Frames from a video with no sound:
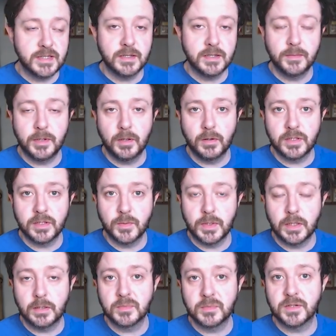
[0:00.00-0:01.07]
terminology when
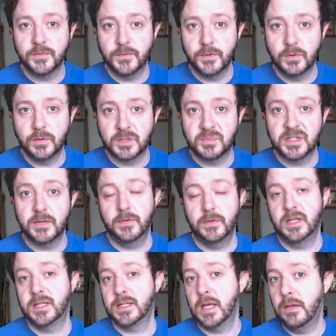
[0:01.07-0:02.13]
it comes to food,
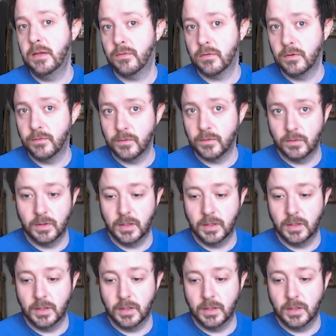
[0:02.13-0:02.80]
specifically savory food,